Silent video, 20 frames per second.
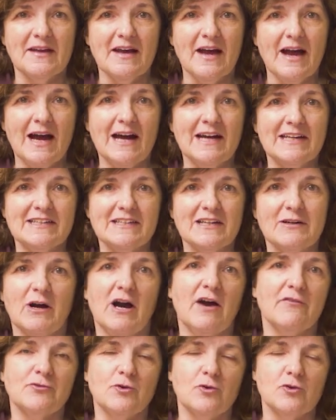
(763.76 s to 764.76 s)
And
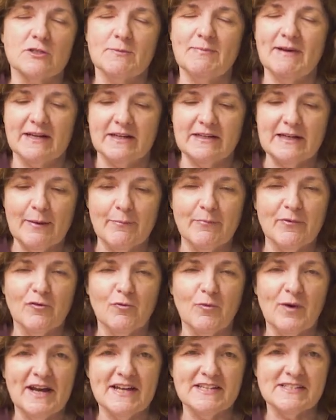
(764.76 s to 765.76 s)
I've talked about a number of
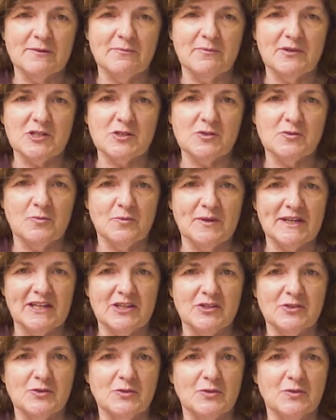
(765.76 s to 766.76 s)
ways in which we
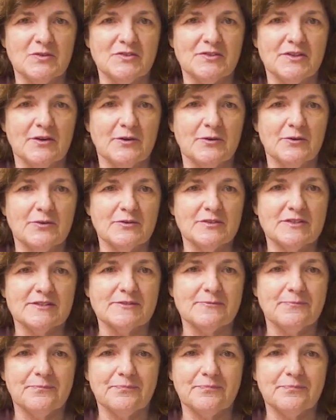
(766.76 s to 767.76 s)
can use those.
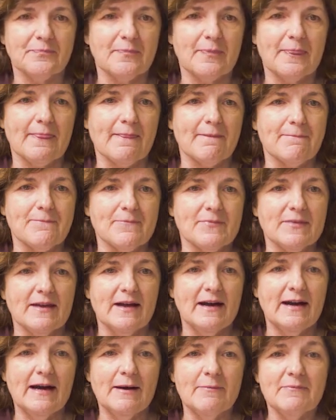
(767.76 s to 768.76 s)

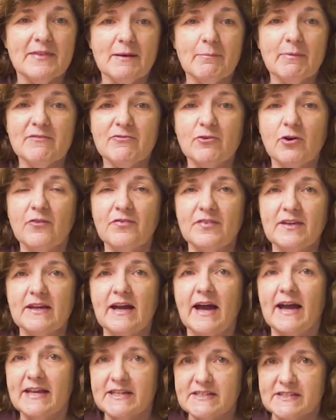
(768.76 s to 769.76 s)
Then we've got the
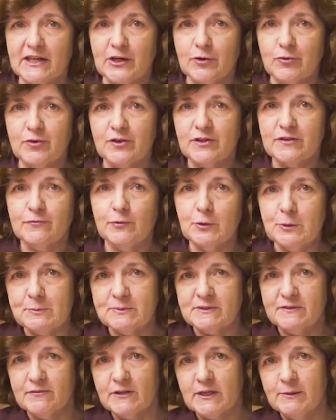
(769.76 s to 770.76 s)
asynchronous
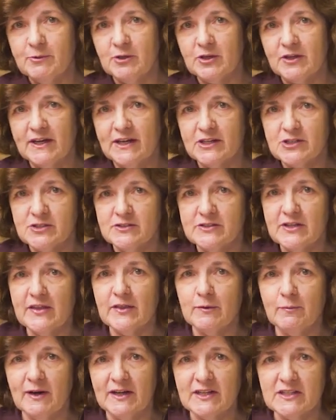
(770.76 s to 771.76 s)
forms of communication. They're
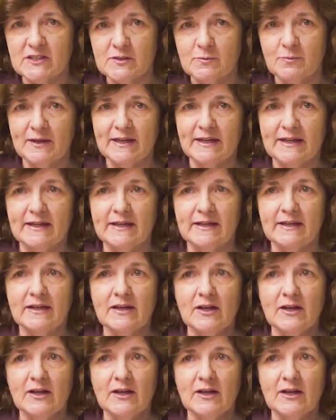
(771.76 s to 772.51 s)
the ones where